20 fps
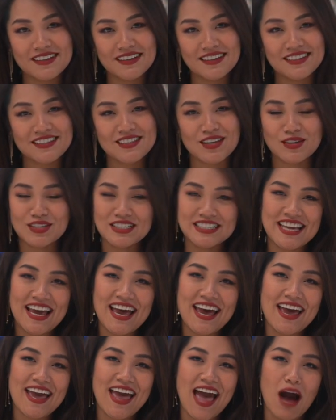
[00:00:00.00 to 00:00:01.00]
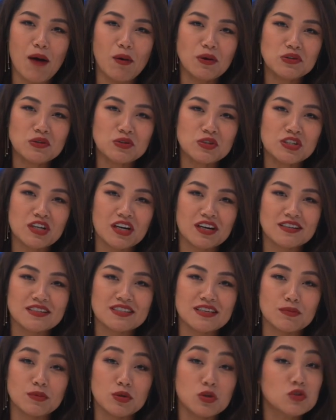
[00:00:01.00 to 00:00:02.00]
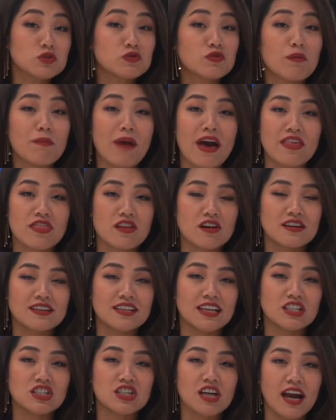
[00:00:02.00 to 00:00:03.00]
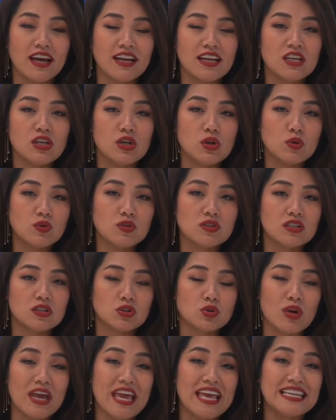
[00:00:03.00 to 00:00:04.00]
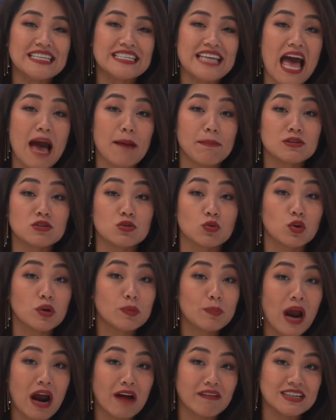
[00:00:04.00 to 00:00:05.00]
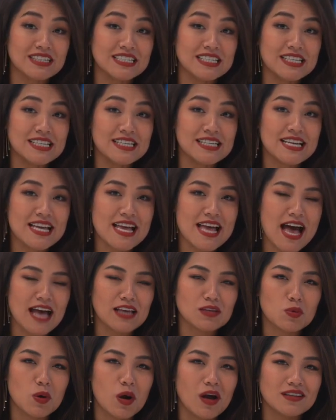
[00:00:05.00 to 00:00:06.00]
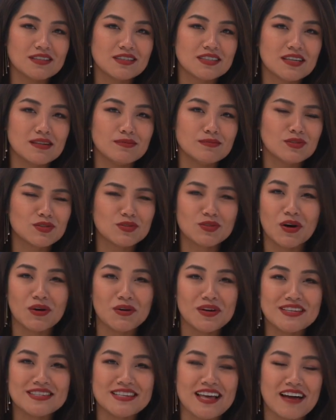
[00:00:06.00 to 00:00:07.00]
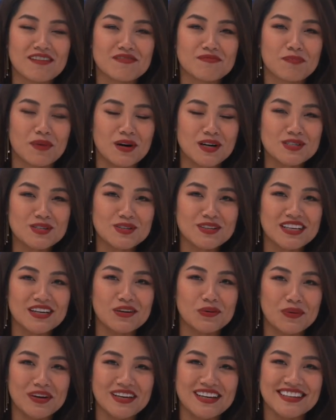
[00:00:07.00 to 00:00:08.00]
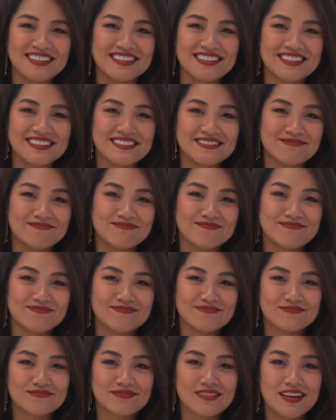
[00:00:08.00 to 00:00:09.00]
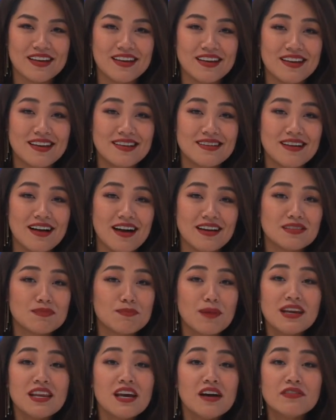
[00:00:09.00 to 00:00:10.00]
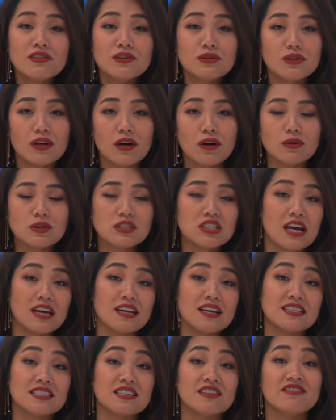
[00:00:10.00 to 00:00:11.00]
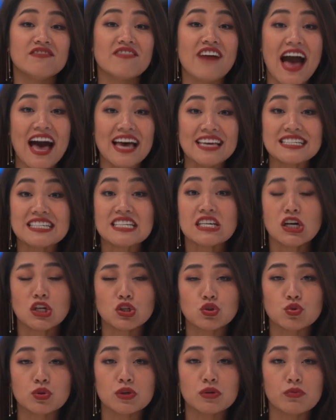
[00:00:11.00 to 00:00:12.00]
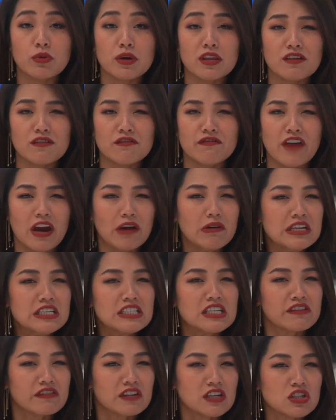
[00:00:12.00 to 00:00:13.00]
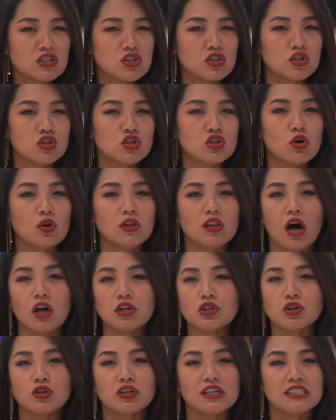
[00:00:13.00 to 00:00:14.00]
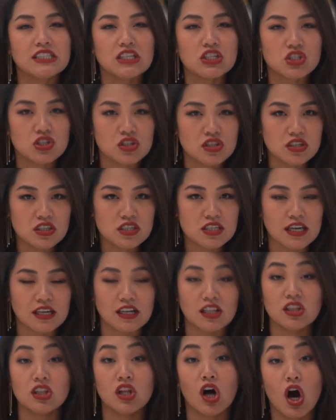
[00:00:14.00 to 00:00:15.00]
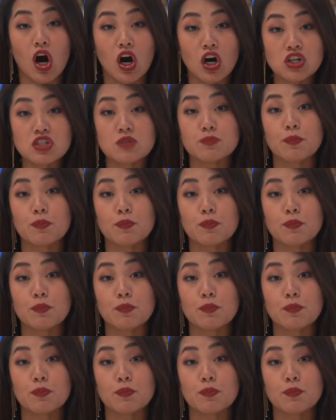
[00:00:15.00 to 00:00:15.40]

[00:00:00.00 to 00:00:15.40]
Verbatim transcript: So today, I want to share some useful methods that China used to end absolute poverty, as well as some stories I've personally witnessed. As many of you know, China is a vast country with very diverse geological conditions and a large